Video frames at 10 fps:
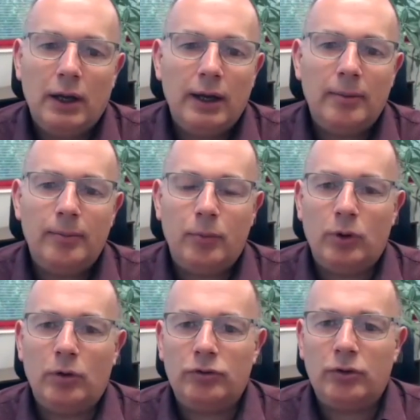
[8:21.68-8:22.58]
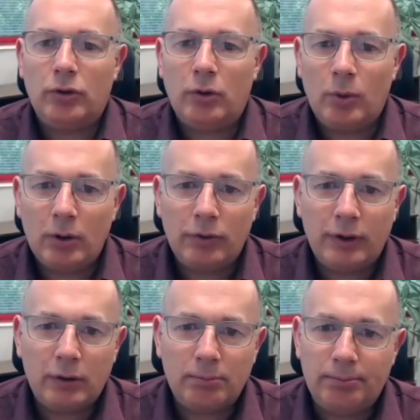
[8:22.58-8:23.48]
We also thought, well,
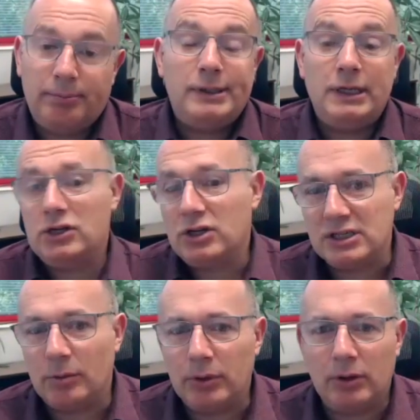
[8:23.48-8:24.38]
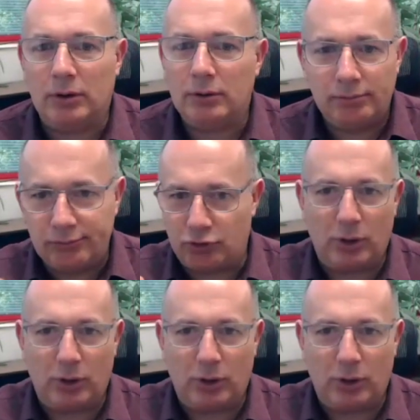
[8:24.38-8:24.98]
there potentially someone could